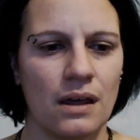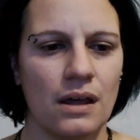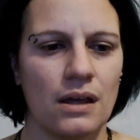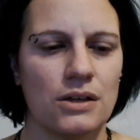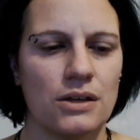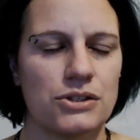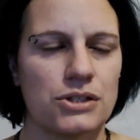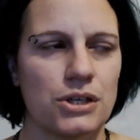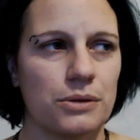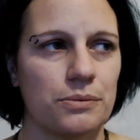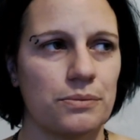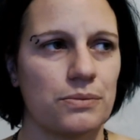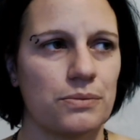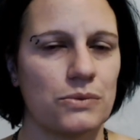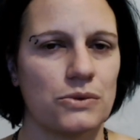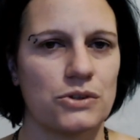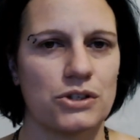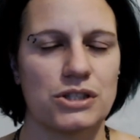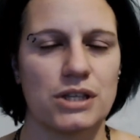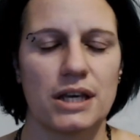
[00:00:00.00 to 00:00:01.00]
So
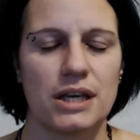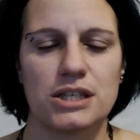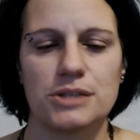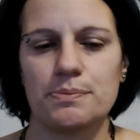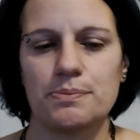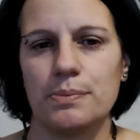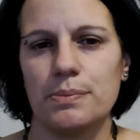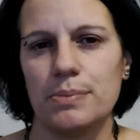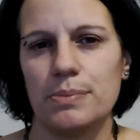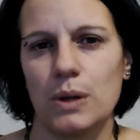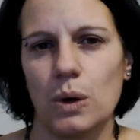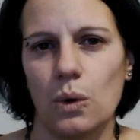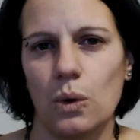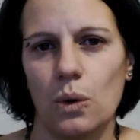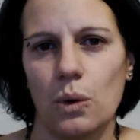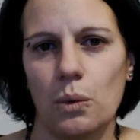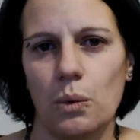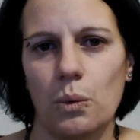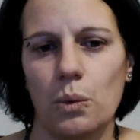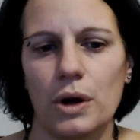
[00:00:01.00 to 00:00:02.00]
just
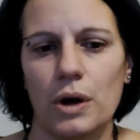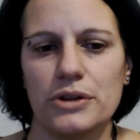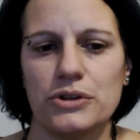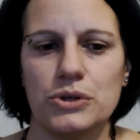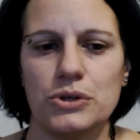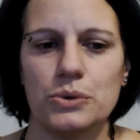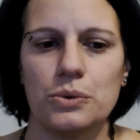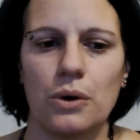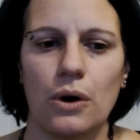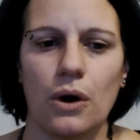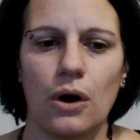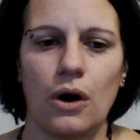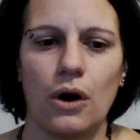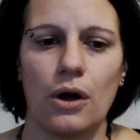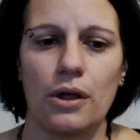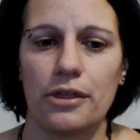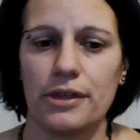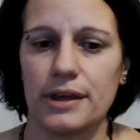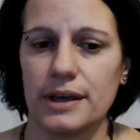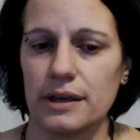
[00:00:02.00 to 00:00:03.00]
explore what you are
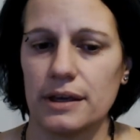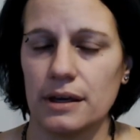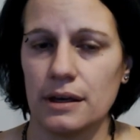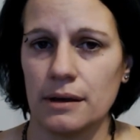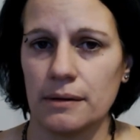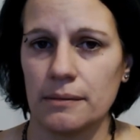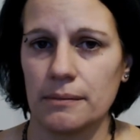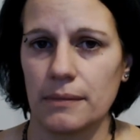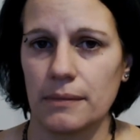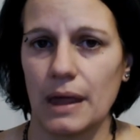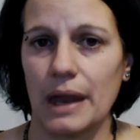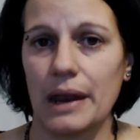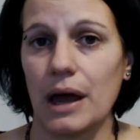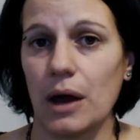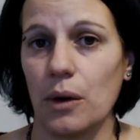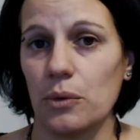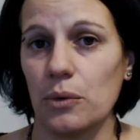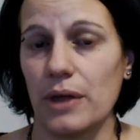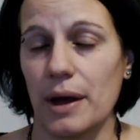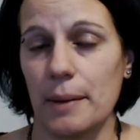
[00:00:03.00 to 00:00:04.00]
thinking and
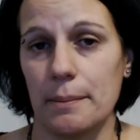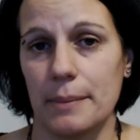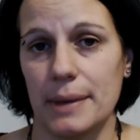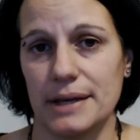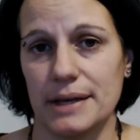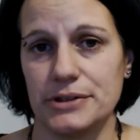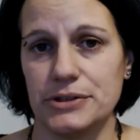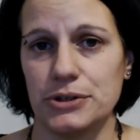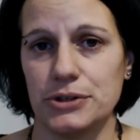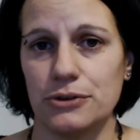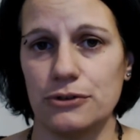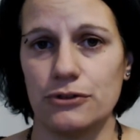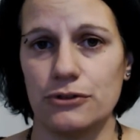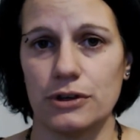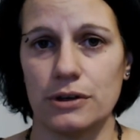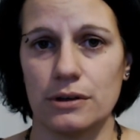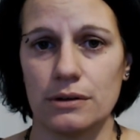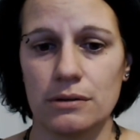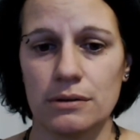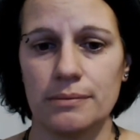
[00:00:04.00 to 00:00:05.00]
how that makes you
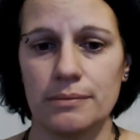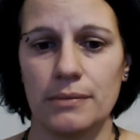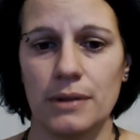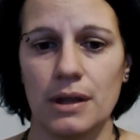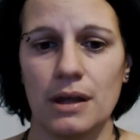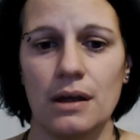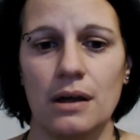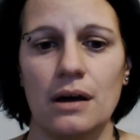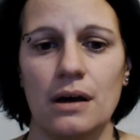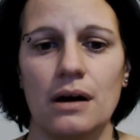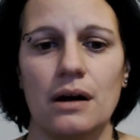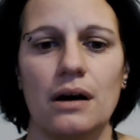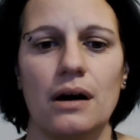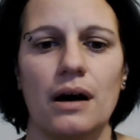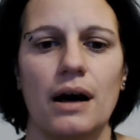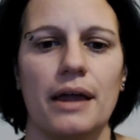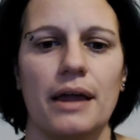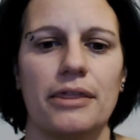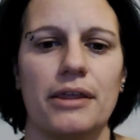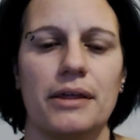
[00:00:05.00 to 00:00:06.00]
feel.
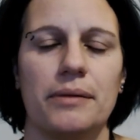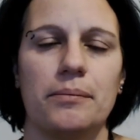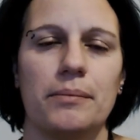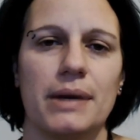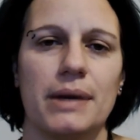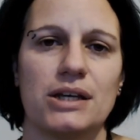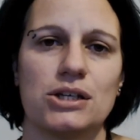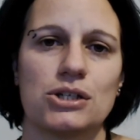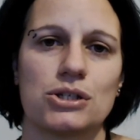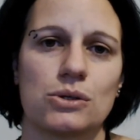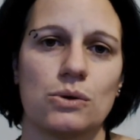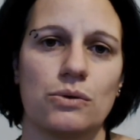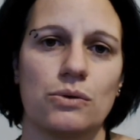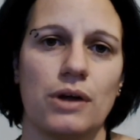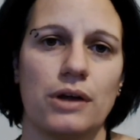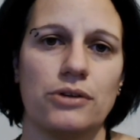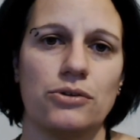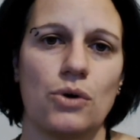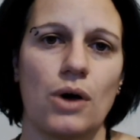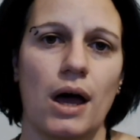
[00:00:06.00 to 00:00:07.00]
And then make sure
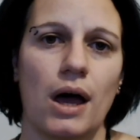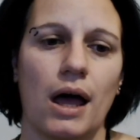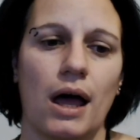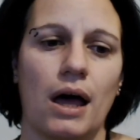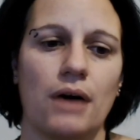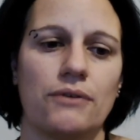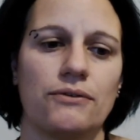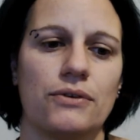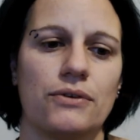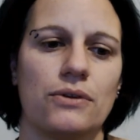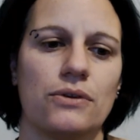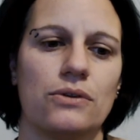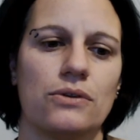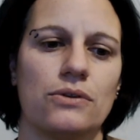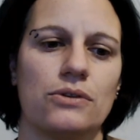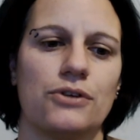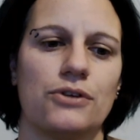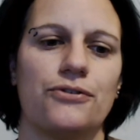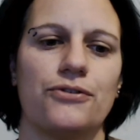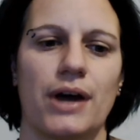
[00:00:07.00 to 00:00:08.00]
that you have
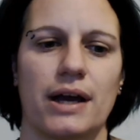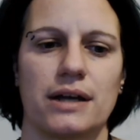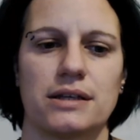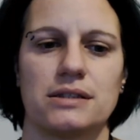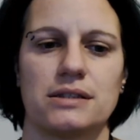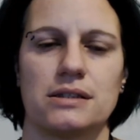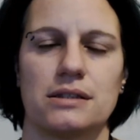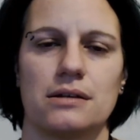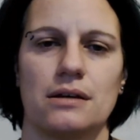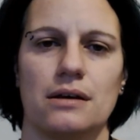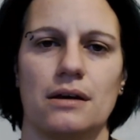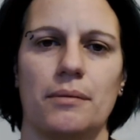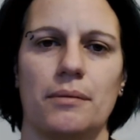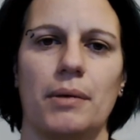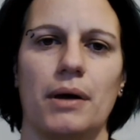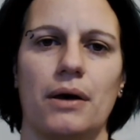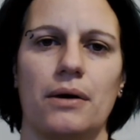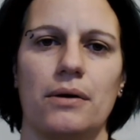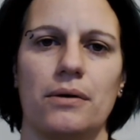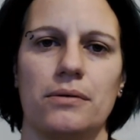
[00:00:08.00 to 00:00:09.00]
the facts
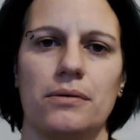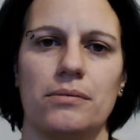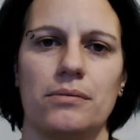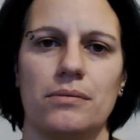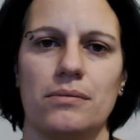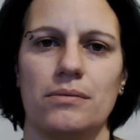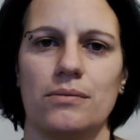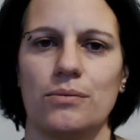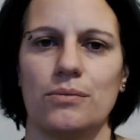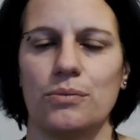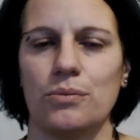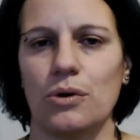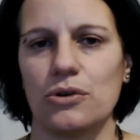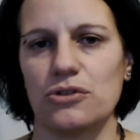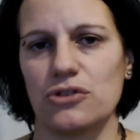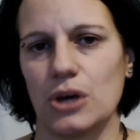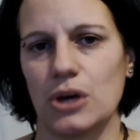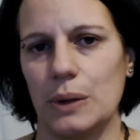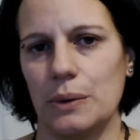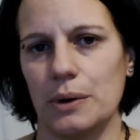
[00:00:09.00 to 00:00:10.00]
about what's
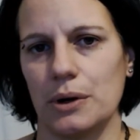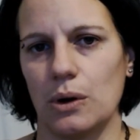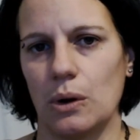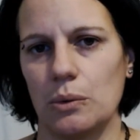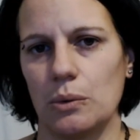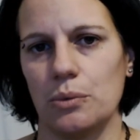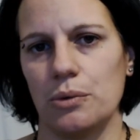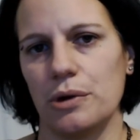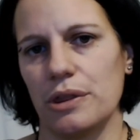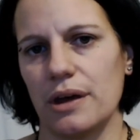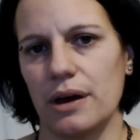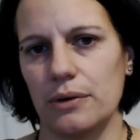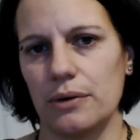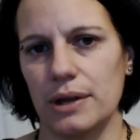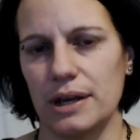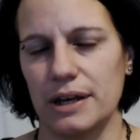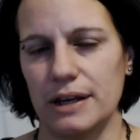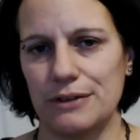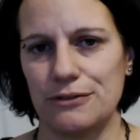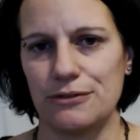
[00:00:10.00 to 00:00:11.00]
going on without
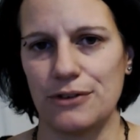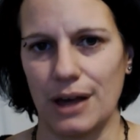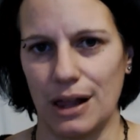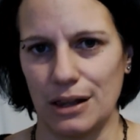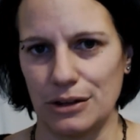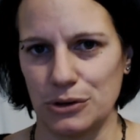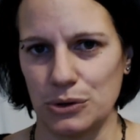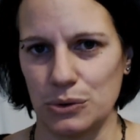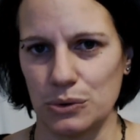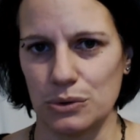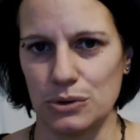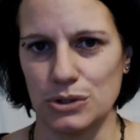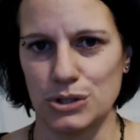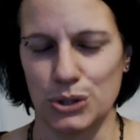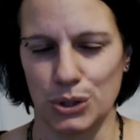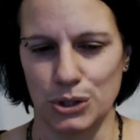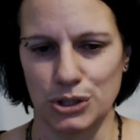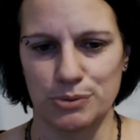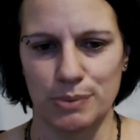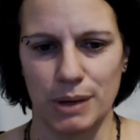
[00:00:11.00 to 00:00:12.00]
any value
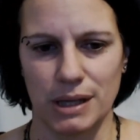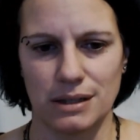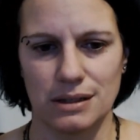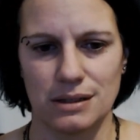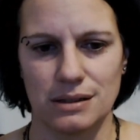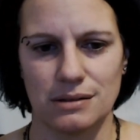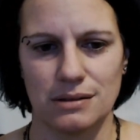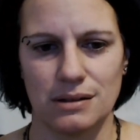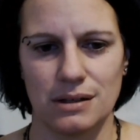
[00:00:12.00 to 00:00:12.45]
judgment.